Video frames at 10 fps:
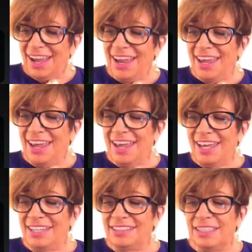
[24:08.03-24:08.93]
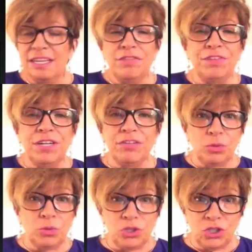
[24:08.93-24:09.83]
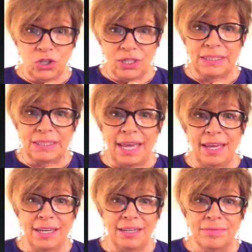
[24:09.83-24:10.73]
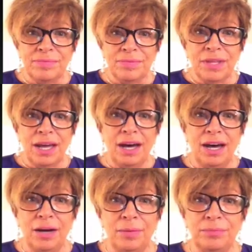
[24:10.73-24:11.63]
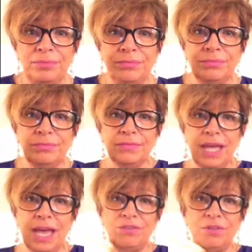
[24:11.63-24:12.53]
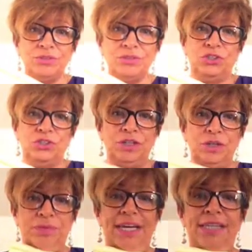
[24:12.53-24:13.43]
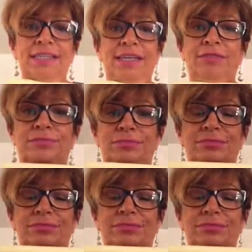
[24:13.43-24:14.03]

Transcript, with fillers: And fearing what you're going to say, um, have your security blanket.